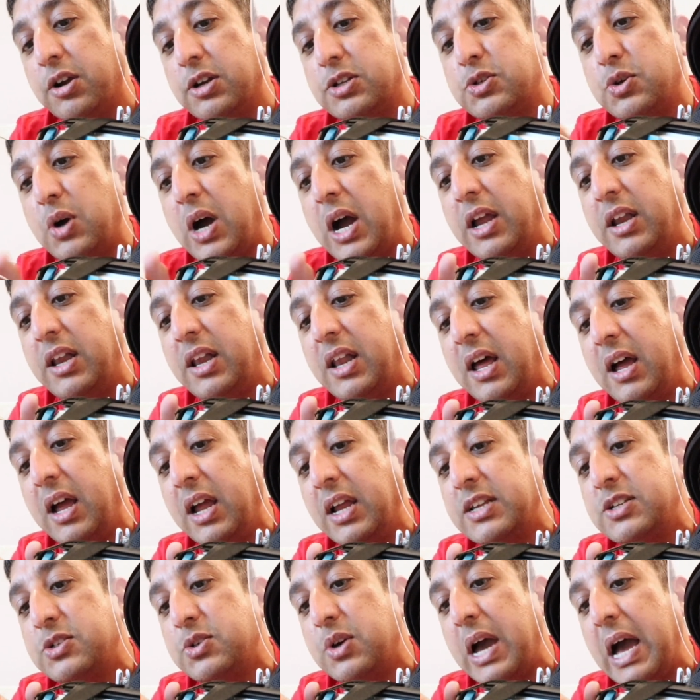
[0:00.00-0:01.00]
So I
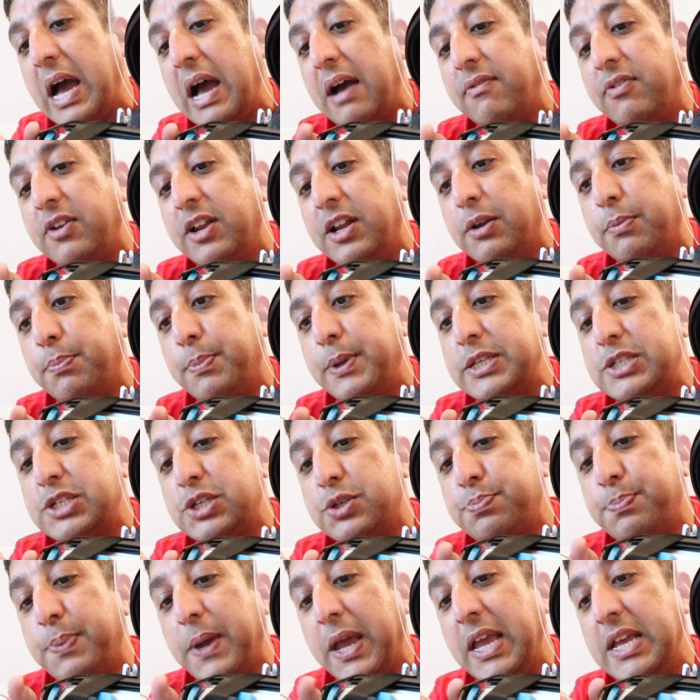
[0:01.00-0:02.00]
like to have a little bit
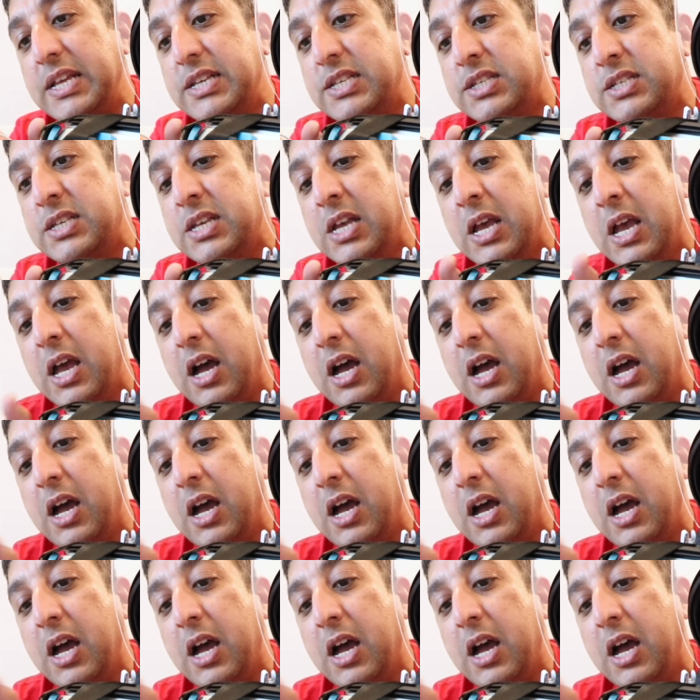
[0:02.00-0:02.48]
space.